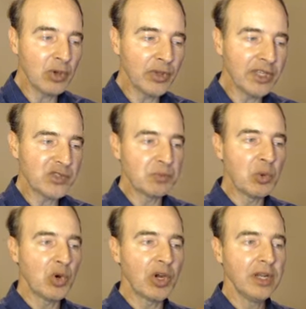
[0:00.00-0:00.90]
only it's
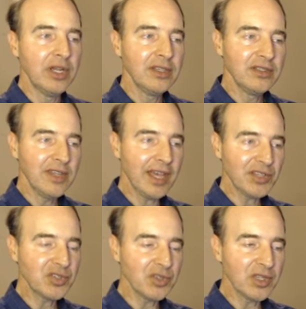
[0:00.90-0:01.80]
more
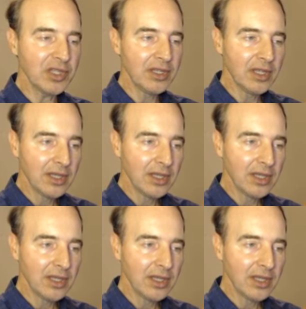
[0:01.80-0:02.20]
textually